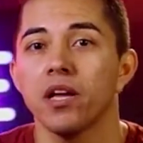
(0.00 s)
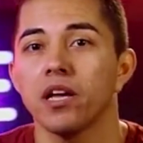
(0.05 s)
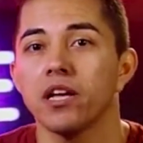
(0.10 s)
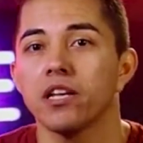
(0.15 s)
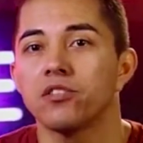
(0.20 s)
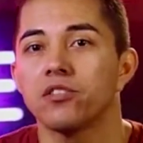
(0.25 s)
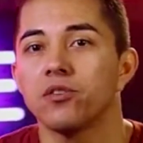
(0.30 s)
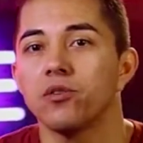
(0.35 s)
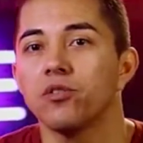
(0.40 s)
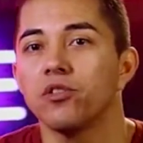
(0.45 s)

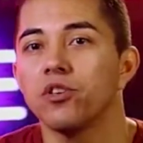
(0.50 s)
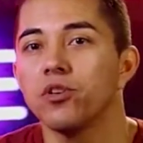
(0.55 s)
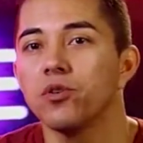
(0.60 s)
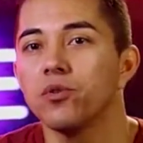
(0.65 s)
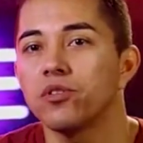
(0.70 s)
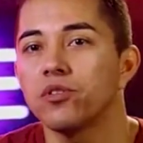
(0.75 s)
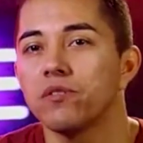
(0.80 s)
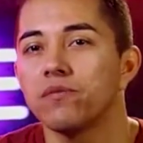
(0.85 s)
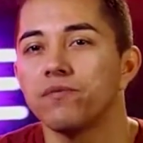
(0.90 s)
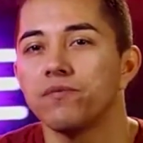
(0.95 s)
is through the
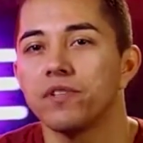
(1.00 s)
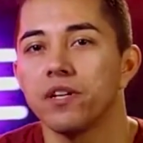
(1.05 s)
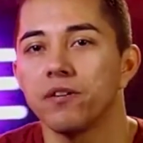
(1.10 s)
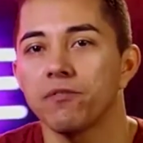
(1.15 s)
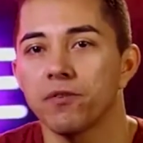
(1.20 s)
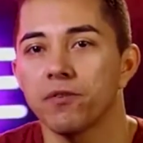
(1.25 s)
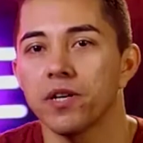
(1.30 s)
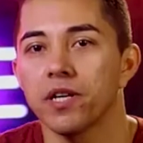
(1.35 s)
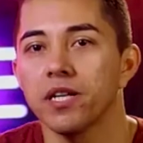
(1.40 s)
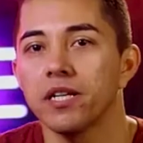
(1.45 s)
use of
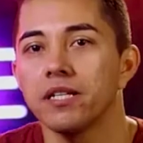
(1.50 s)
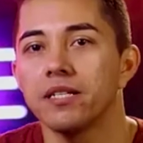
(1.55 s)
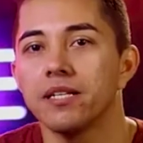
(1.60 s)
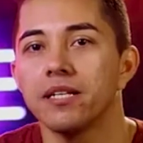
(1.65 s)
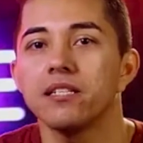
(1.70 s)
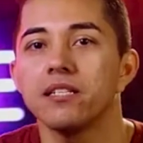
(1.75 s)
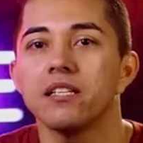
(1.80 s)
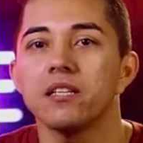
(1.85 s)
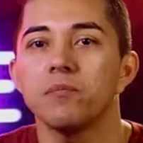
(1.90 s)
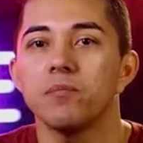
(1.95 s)
different
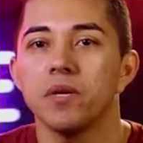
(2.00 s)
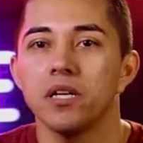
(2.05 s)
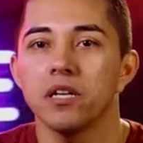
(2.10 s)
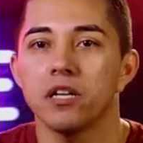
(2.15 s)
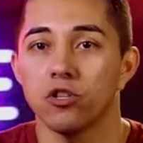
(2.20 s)
TCP